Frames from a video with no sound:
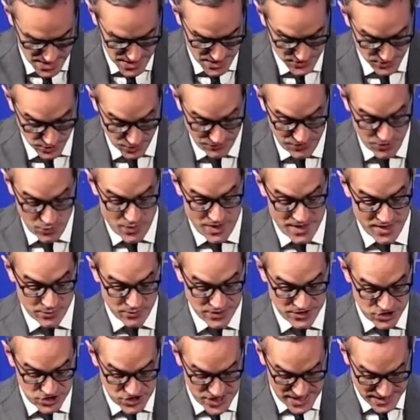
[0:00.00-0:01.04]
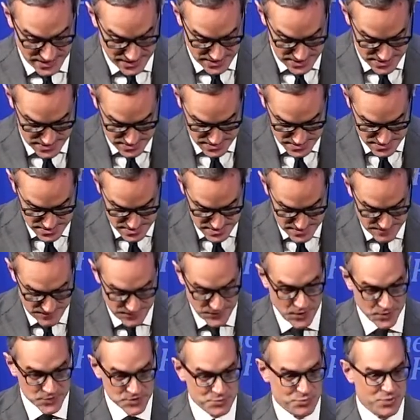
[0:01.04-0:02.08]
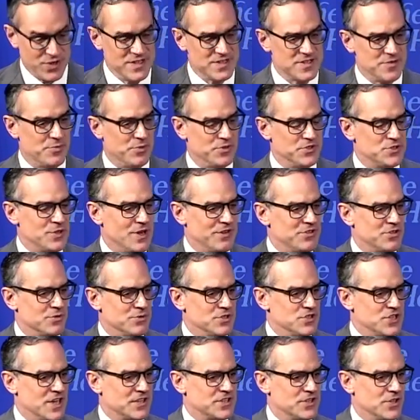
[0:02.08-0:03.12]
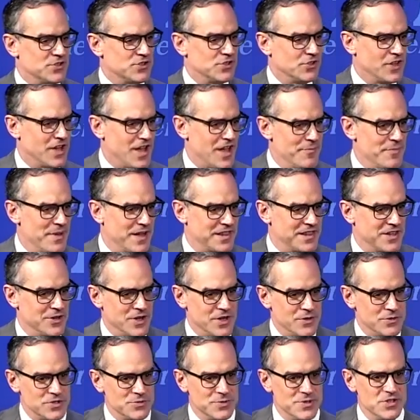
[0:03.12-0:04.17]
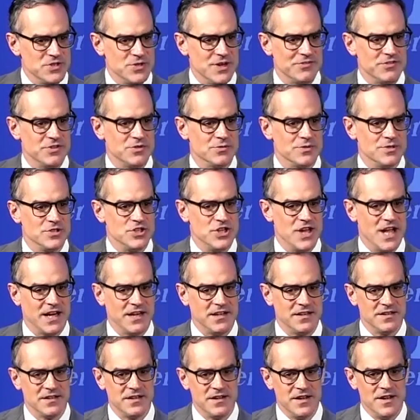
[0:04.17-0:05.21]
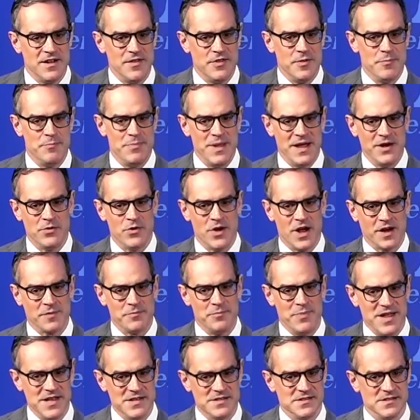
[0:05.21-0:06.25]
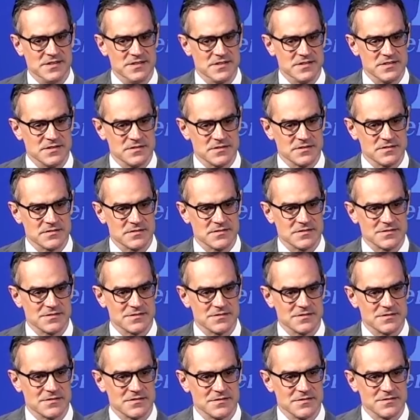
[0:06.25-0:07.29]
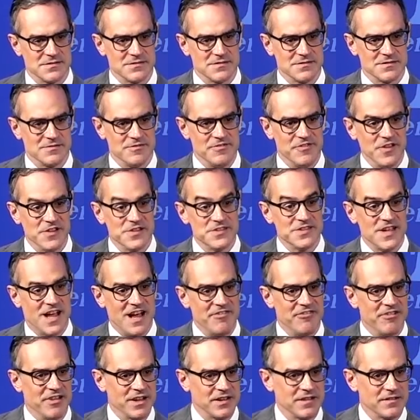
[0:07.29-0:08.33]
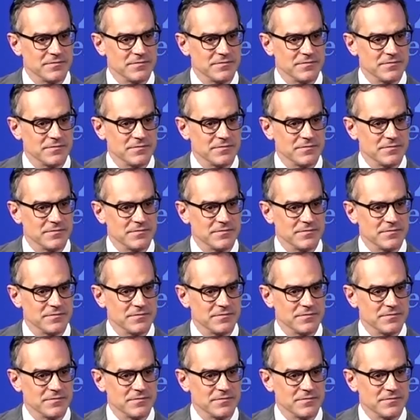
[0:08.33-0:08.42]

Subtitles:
So if you want to reject those principles, you have to reject social compact theory, which means you have to reject the bedrock basis, philosophic,